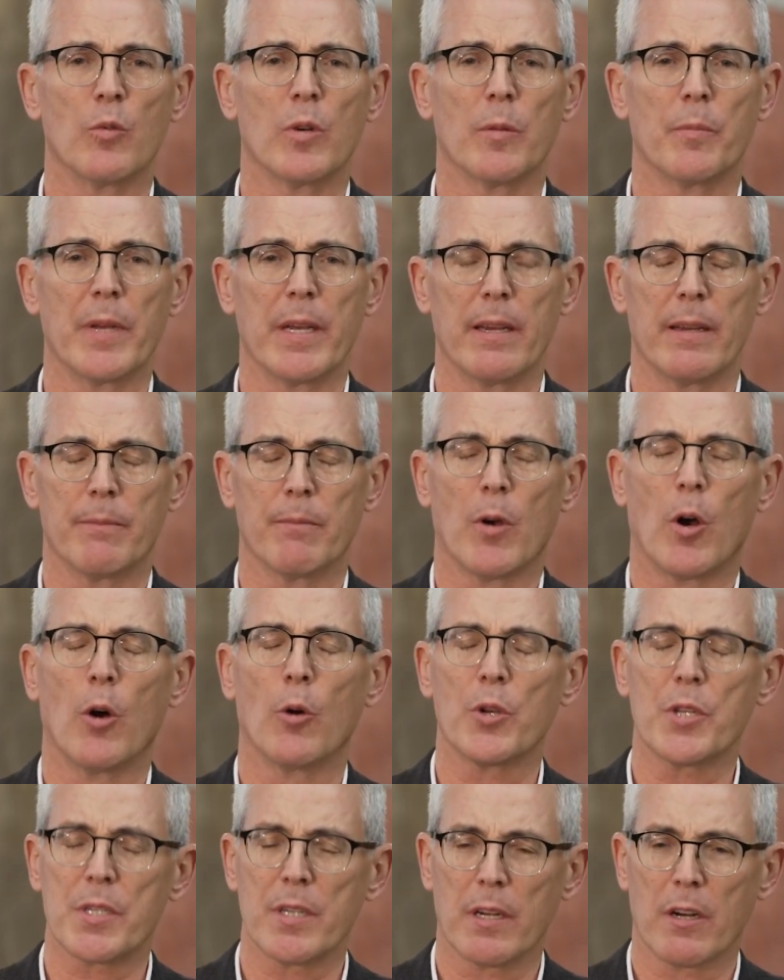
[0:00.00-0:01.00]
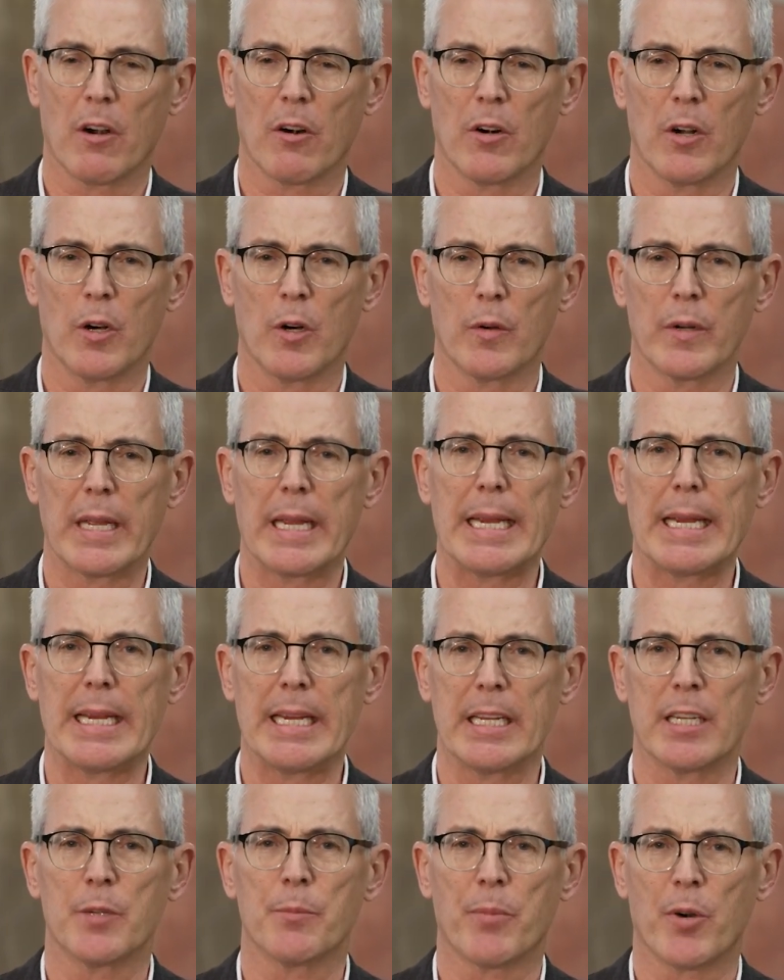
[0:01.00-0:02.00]
We'll be hosting our own
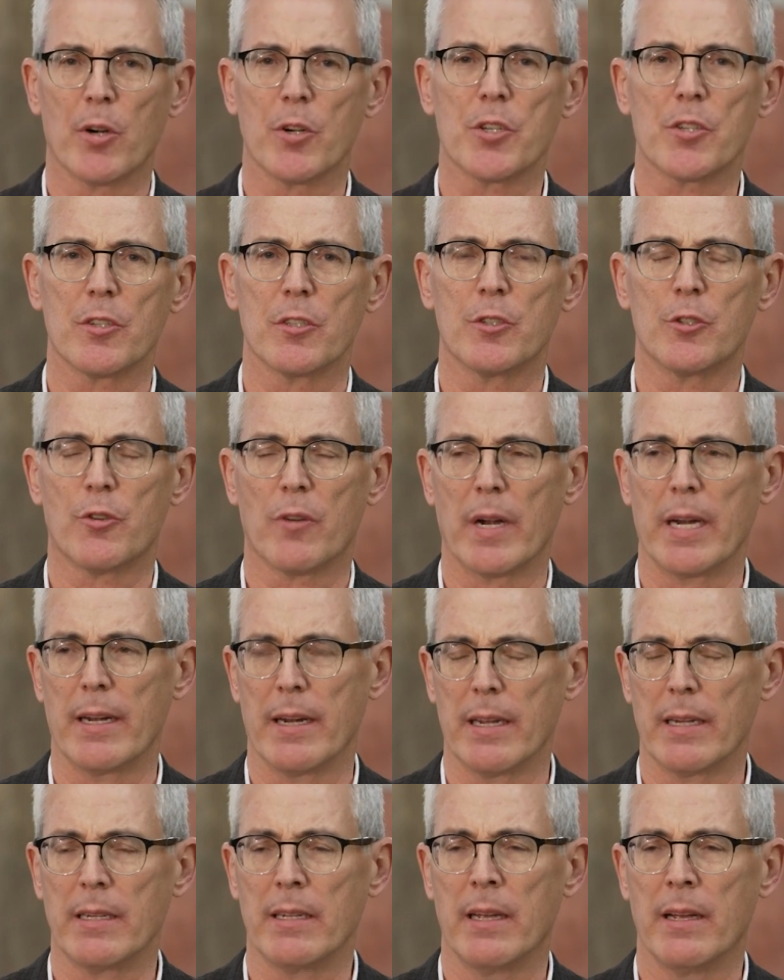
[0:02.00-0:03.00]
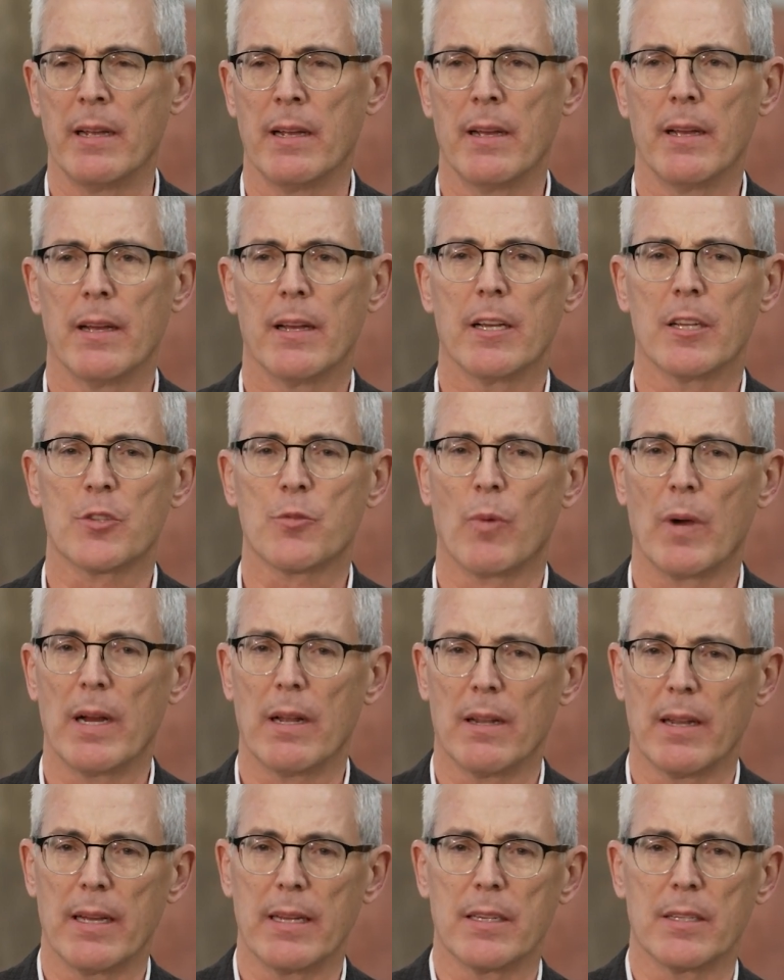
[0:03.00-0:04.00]
in-person training, as
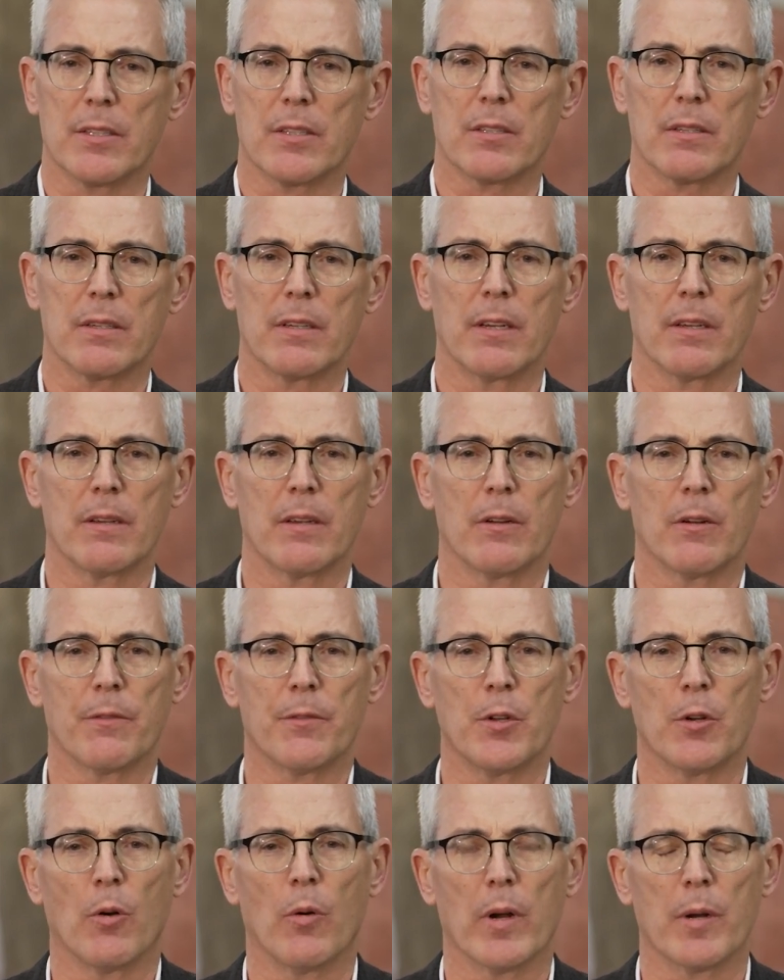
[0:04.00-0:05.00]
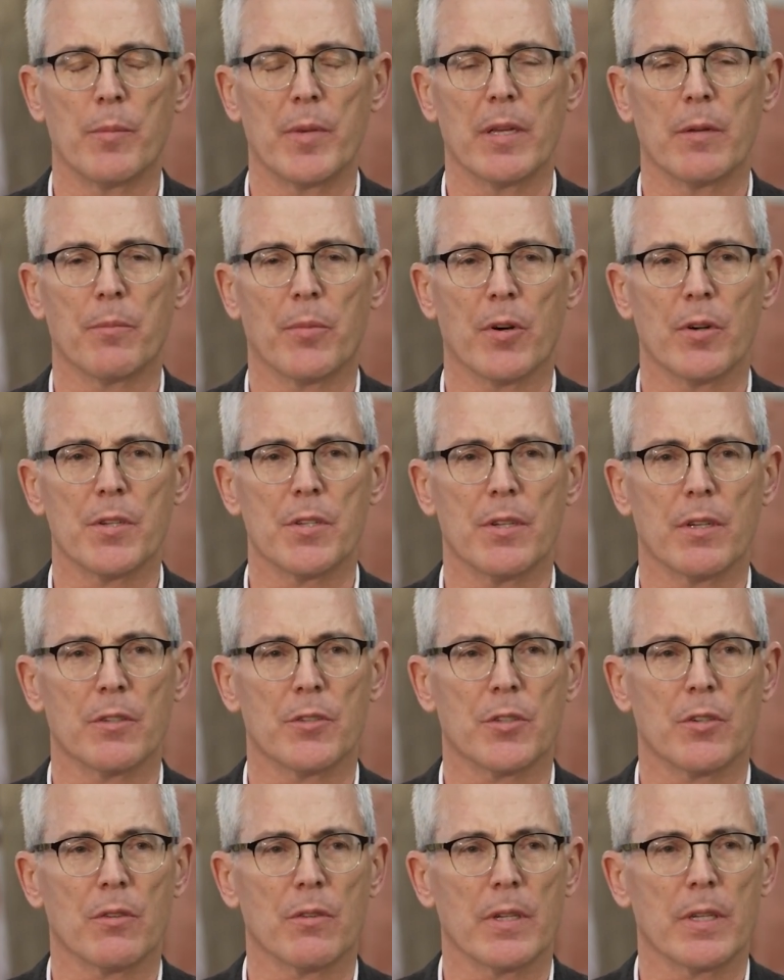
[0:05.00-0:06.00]
well as, if you don't want to be in person, you
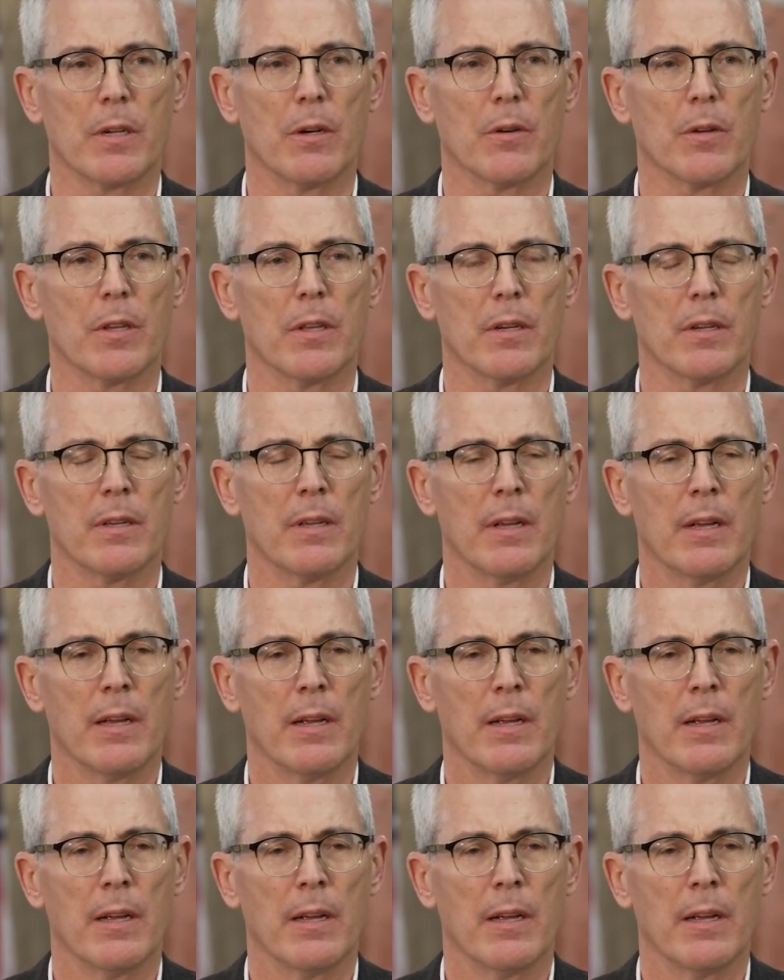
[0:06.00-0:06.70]
can certainly go to the